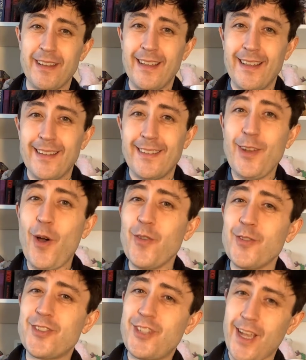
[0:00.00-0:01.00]

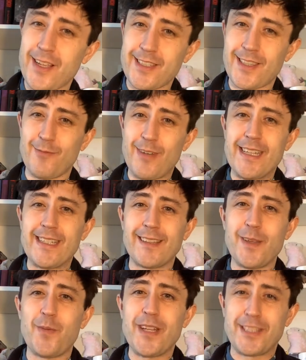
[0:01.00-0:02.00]
not just the reading
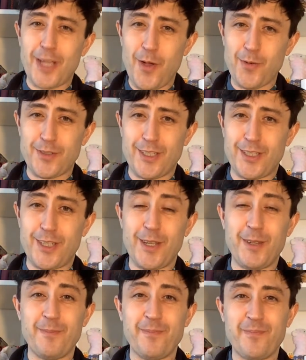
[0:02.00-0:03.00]
that we're told to
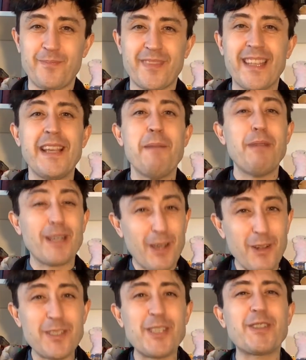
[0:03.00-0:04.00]
do. But
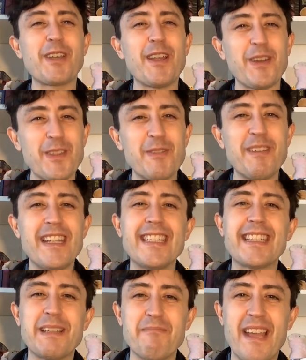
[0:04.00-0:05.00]
concentrate on the reading
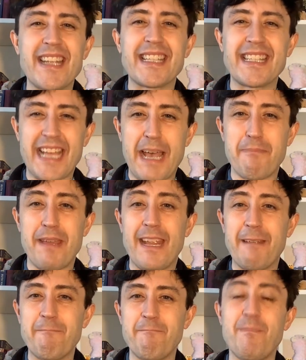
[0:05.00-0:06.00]
that makes us happy.
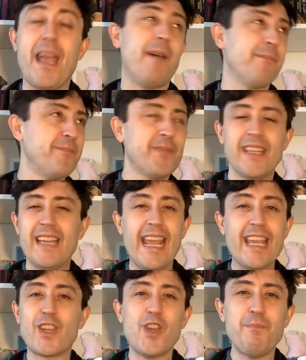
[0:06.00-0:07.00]
Now,
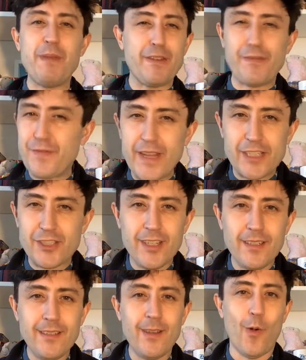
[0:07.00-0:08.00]
it could be
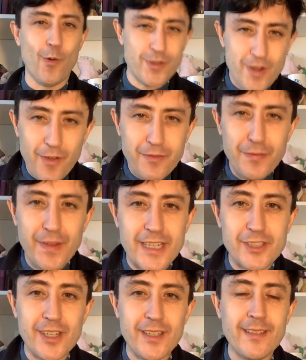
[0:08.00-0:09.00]
fiction or
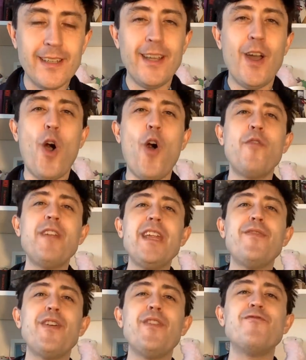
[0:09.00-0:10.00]
non-fiction or
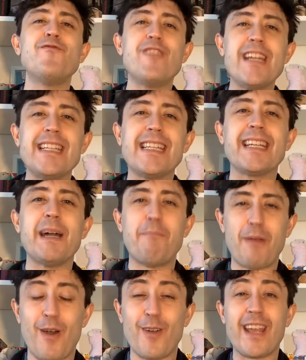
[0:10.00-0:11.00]
even reading a
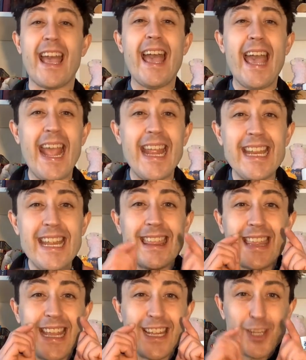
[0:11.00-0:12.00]
blog.
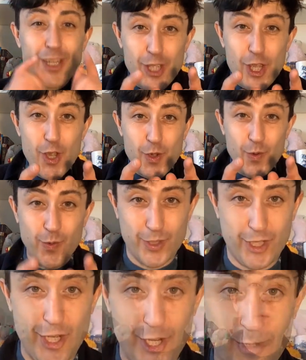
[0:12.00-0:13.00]
Anything you choose.